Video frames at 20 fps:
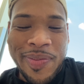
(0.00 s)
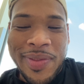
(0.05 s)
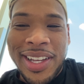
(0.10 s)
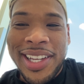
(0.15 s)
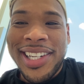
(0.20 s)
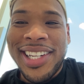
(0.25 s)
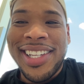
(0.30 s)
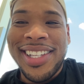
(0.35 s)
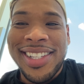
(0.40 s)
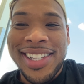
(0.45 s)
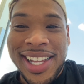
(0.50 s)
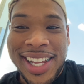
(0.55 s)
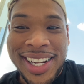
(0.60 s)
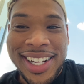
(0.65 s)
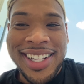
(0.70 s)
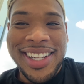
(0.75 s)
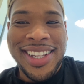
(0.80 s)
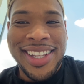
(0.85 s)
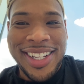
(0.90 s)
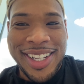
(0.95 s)
It is a
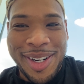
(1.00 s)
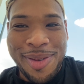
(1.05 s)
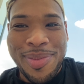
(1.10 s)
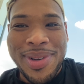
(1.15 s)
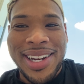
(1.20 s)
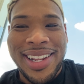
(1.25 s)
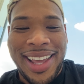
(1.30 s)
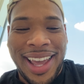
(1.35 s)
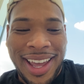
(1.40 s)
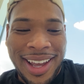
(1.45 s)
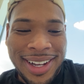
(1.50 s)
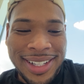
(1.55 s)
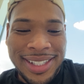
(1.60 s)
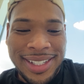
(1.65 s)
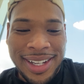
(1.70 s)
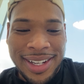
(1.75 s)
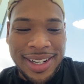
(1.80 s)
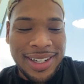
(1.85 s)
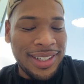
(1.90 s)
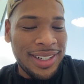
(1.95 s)
little bit
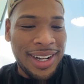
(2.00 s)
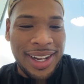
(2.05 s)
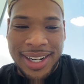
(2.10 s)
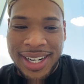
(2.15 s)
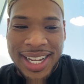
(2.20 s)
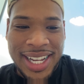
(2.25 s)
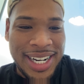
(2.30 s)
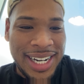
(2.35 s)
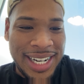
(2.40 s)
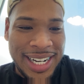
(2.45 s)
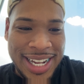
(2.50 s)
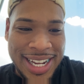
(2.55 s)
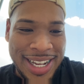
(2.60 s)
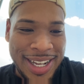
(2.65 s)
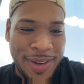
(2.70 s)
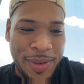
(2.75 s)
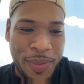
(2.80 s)
chaotic, not gonna lie.